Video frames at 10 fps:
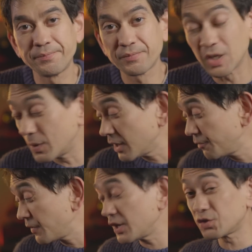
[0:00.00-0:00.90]
Now, when I
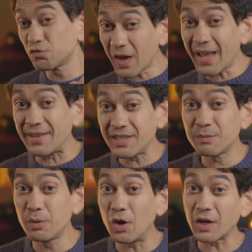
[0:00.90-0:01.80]
first read his
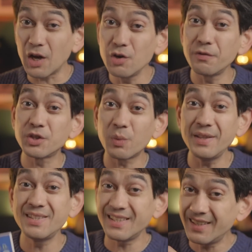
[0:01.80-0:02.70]
book over
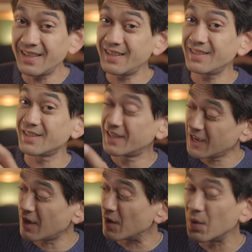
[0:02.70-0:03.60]
20 years
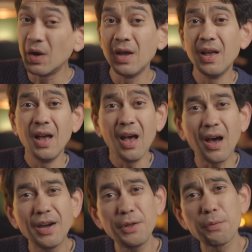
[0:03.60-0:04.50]
ago,
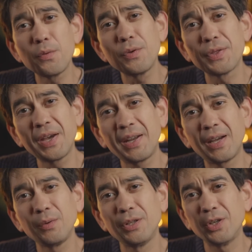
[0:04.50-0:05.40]
I thought that
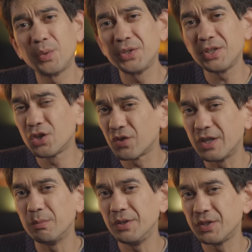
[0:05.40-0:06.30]
outlook was
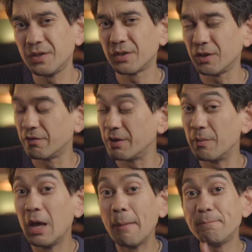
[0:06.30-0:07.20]
incredibly cynical of him.
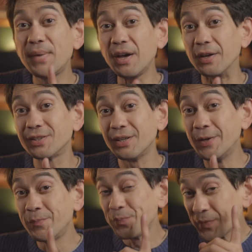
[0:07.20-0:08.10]
But
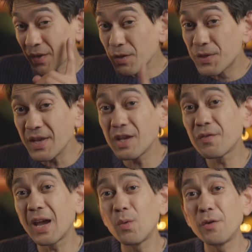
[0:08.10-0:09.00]
think of
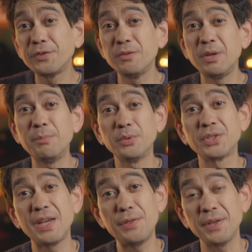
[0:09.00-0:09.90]
how often people
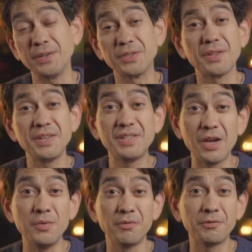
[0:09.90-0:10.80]
say things that they
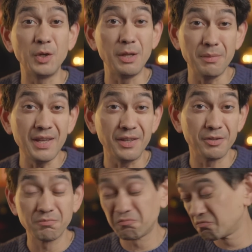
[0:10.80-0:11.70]
don't fully
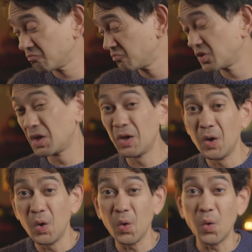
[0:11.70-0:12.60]
mean,
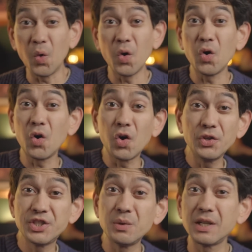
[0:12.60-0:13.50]
or
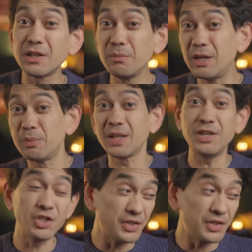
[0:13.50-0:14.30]
do a little manipulation